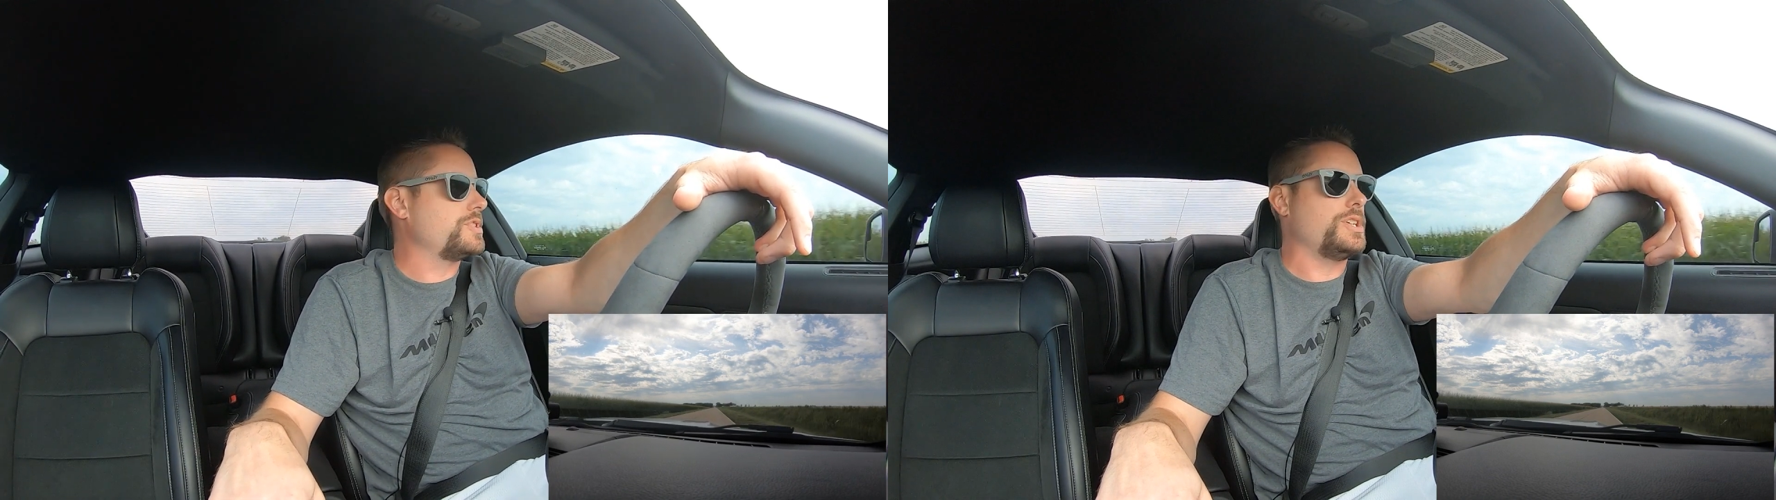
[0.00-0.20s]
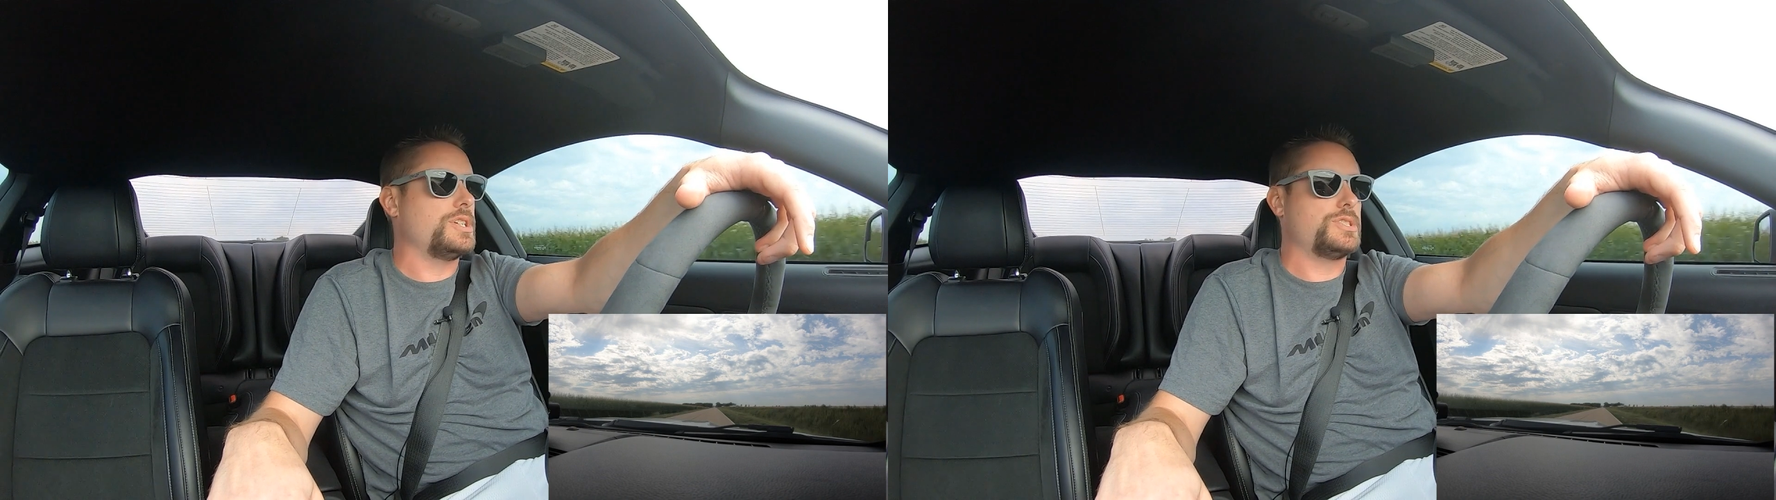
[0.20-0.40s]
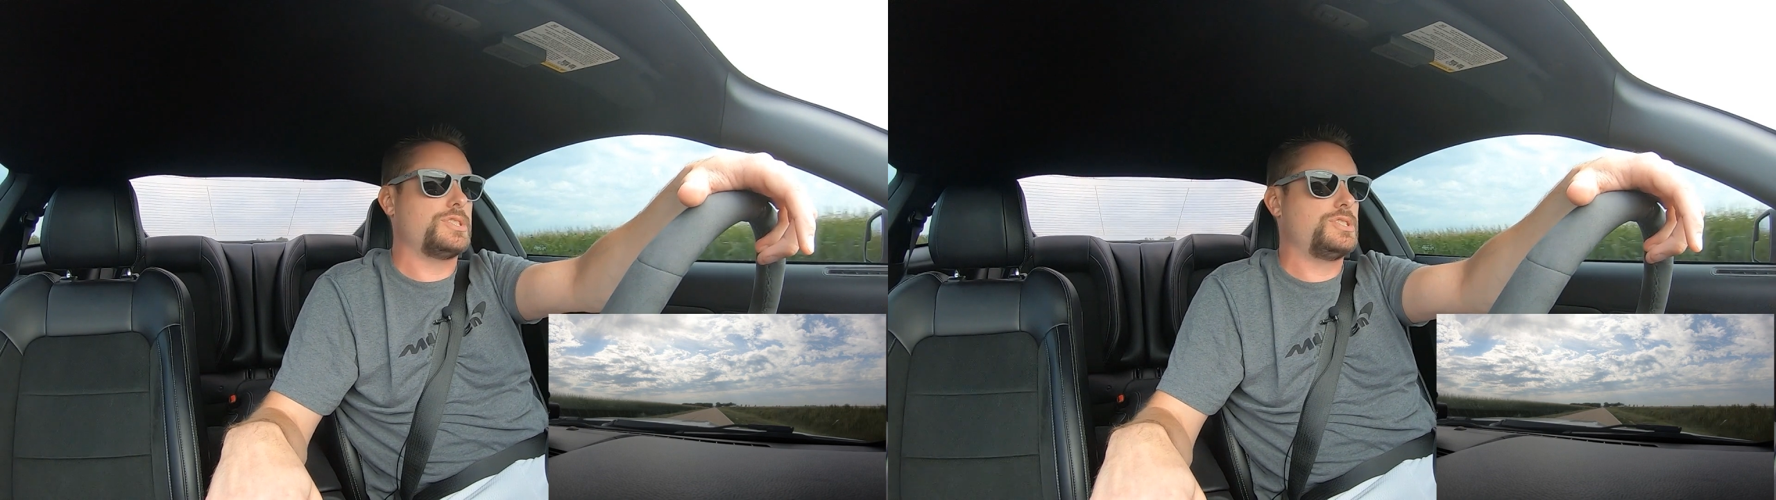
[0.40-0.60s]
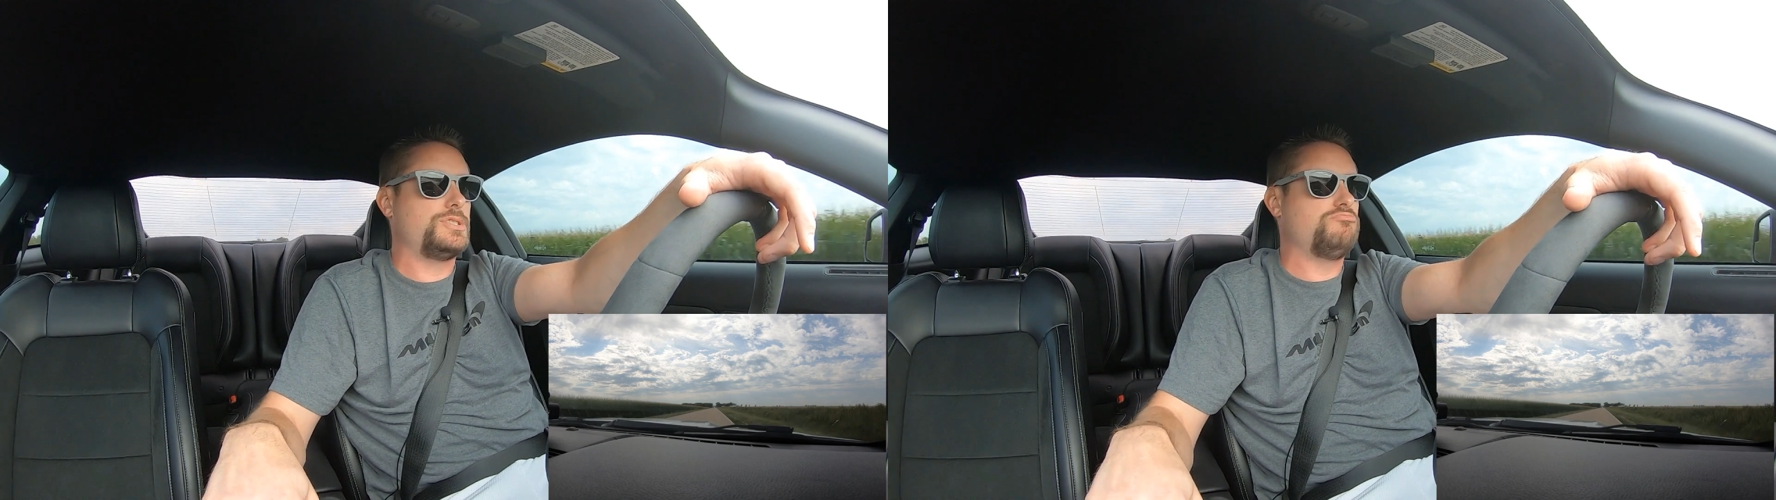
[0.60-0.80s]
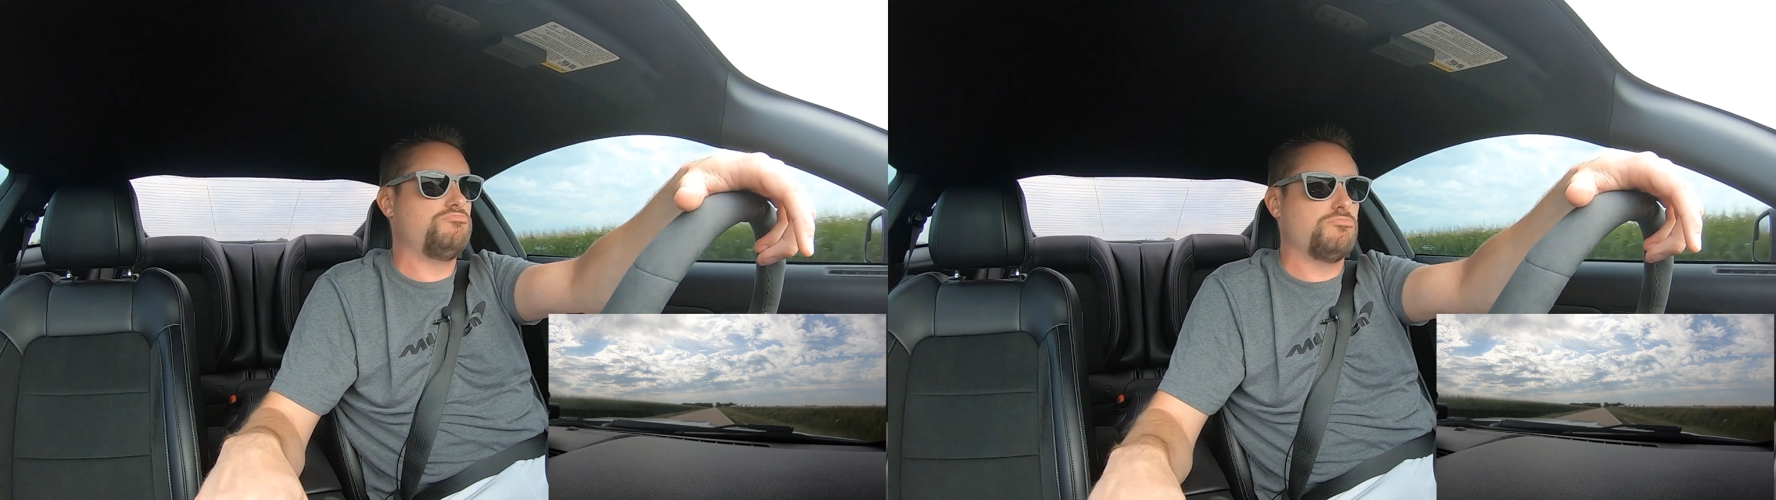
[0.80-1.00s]
gears
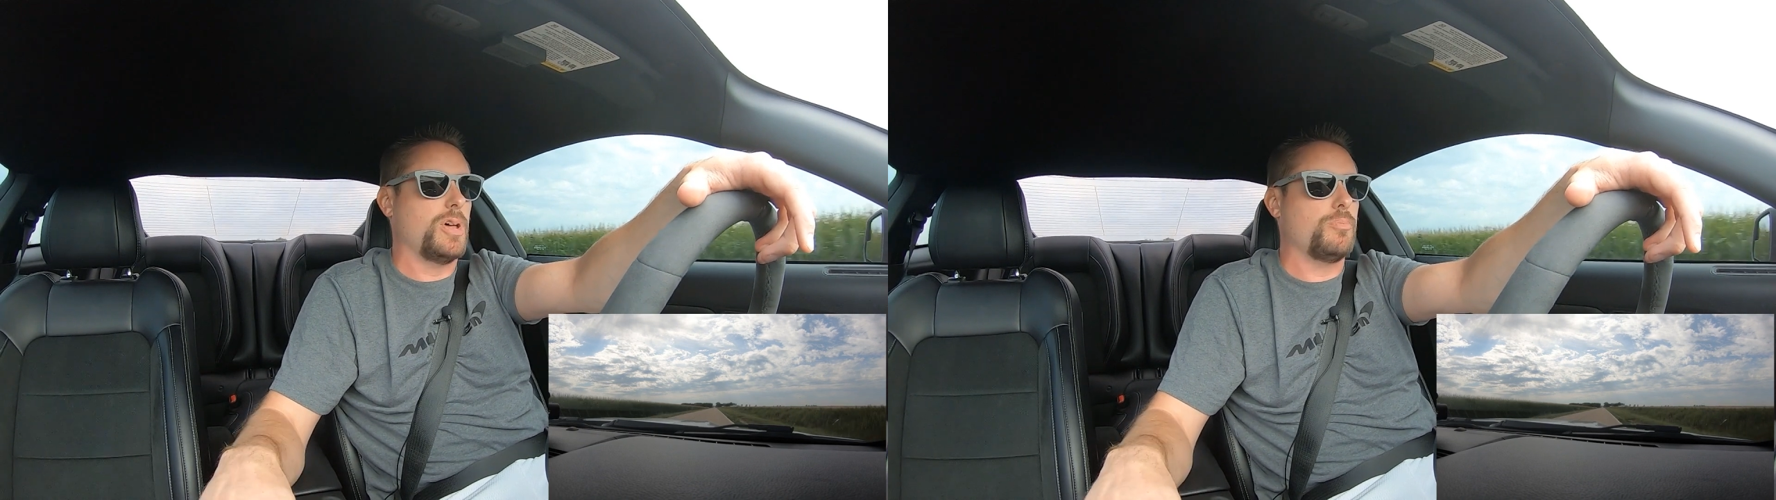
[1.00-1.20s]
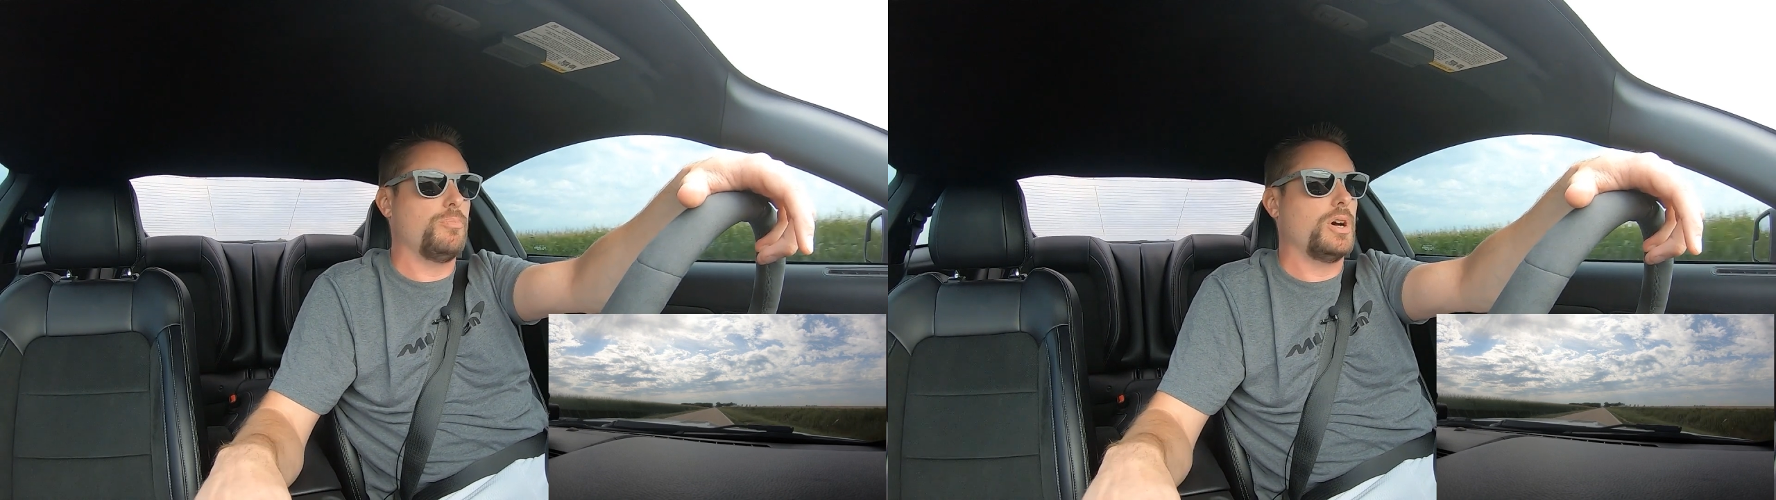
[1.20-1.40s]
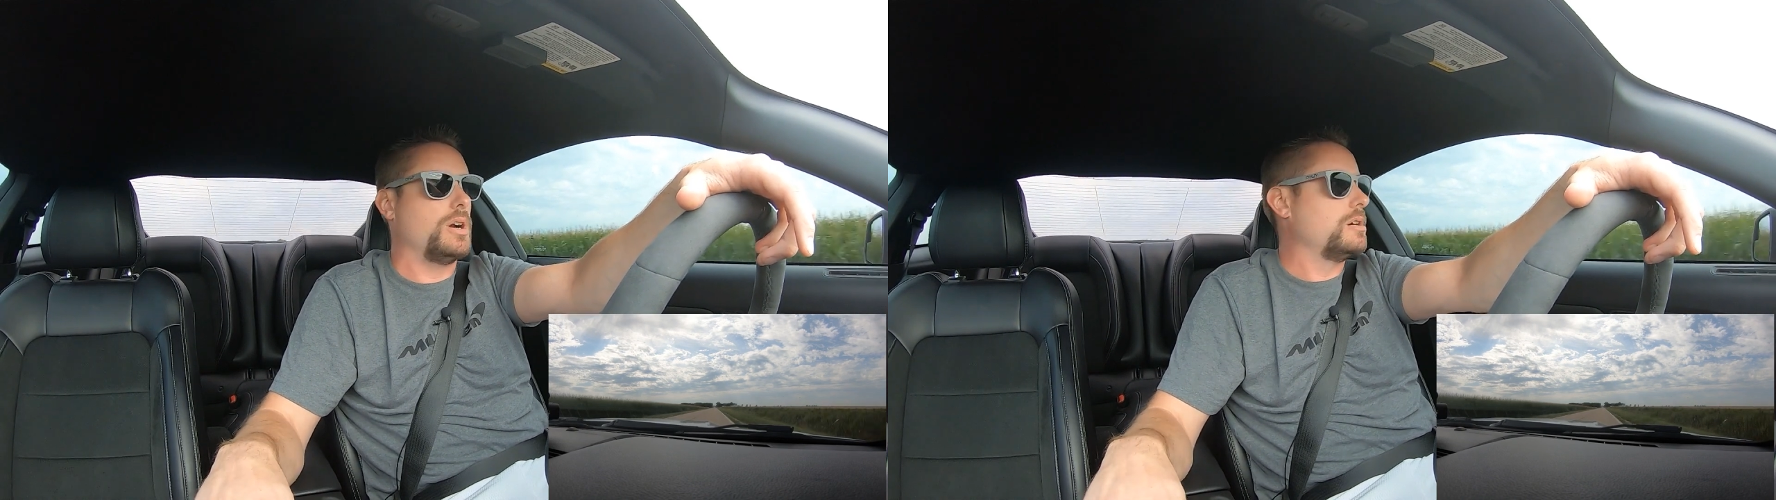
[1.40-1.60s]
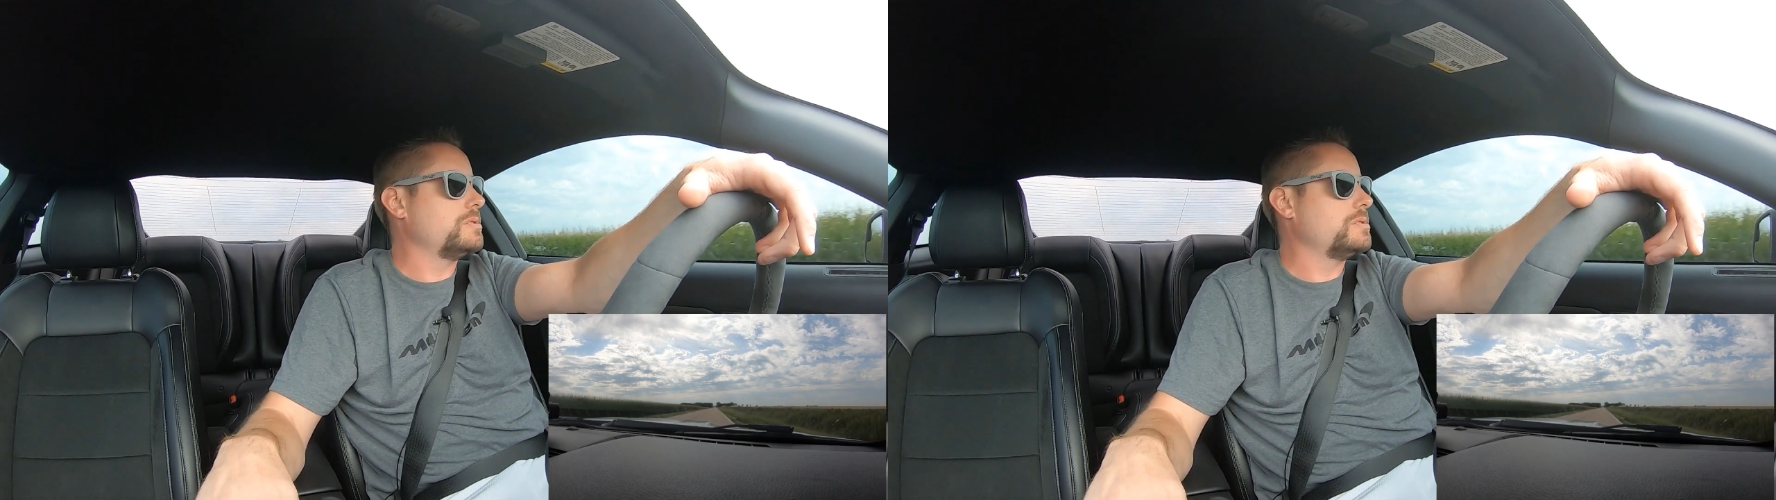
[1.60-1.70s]
like butter.